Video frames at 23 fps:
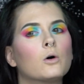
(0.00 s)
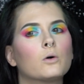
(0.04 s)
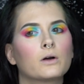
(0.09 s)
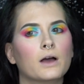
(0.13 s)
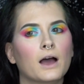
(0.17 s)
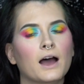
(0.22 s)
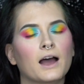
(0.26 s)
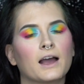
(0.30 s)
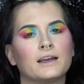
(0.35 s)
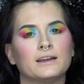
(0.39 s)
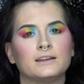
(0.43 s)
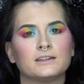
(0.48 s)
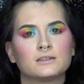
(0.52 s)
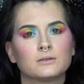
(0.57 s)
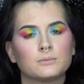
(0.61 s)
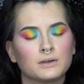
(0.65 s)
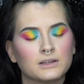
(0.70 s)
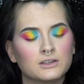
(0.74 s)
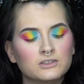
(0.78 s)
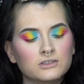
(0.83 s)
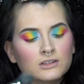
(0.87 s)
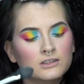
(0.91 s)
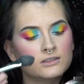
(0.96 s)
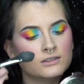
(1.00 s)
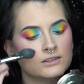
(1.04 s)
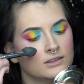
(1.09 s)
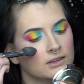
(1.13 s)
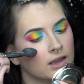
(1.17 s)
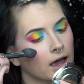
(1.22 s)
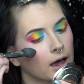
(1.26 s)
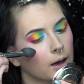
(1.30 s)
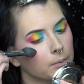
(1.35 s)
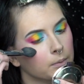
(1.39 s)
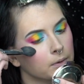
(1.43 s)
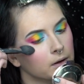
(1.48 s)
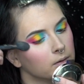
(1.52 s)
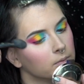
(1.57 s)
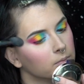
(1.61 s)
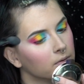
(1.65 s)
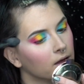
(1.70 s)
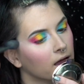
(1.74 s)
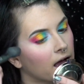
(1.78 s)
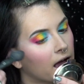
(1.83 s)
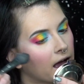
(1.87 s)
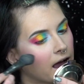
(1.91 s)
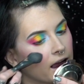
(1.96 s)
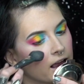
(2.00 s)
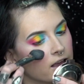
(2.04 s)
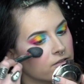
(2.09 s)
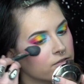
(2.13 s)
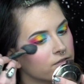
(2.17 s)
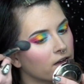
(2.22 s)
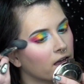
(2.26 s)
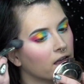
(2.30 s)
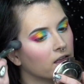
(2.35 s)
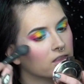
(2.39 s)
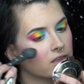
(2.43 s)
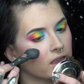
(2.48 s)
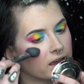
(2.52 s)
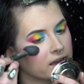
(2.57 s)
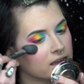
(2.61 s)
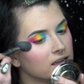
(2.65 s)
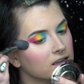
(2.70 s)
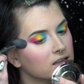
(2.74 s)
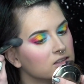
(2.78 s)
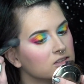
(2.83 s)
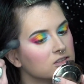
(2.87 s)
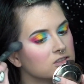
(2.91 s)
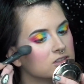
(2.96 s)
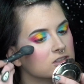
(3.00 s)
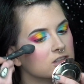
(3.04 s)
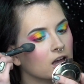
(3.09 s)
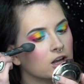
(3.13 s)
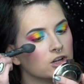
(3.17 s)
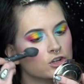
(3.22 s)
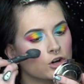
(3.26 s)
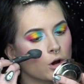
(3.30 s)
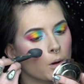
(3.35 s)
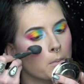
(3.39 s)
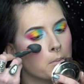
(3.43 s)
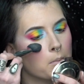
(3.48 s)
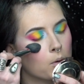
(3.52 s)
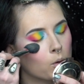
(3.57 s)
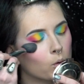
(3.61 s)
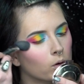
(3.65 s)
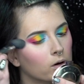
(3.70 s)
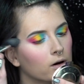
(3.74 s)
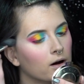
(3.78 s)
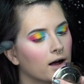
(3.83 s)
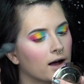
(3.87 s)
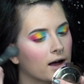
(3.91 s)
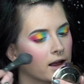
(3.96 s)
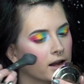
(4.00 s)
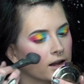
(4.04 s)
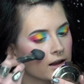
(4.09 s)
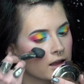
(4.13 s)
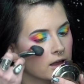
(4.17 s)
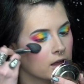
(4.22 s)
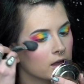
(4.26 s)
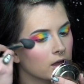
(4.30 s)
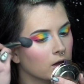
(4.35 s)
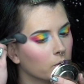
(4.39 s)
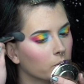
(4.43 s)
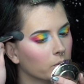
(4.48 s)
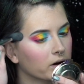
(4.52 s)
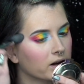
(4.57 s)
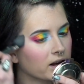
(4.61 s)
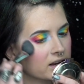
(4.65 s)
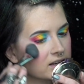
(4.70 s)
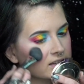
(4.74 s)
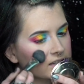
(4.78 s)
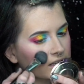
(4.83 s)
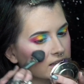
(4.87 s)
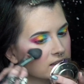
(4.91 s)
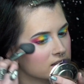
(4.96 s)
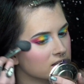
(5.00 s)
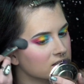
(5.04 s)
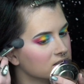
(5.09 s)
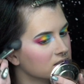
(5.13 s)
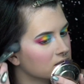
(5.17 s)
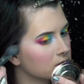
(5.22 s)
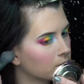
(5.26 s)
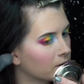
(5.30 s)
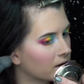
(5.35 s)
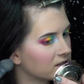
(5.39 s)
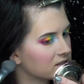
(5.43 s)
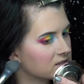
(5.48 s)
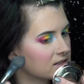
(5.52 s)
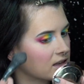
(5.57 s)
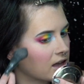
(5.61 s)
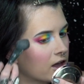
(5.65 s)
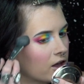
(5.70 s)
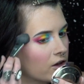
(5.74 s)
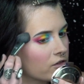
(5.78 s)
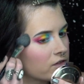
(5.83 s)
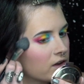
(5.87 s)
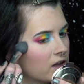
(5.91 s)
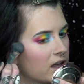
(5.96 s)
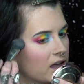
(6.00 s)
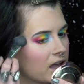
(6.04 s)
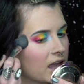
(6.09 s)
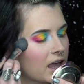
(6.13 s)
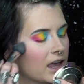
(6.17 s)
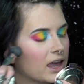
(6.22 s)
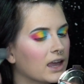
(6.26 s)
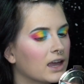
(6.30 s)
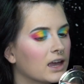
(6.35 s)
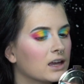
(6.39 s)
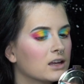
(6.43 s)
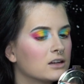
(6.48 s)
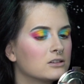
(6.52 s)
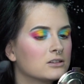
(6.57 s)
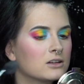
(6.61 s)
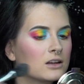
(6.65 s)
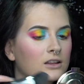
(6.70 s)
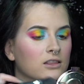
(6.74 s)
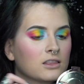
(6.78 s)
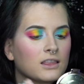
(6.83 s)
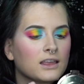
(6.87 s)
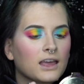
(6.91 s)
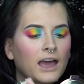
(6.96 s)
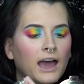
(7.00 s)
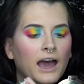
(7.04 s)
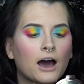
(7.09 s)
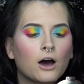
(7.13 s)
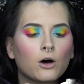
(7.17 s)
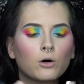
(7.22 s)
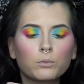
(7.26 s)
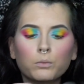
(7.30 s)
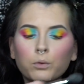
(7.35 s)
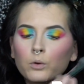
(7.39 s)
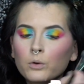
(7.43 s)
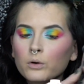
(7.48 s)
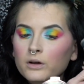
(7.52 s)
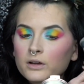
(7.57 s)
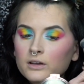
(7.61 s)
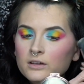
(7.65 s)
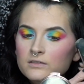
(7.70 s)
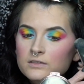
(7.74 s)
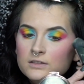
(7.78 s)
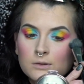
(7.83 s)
kind to me since this happened. I felt like such a moron when I did this to myself, and the outpouring of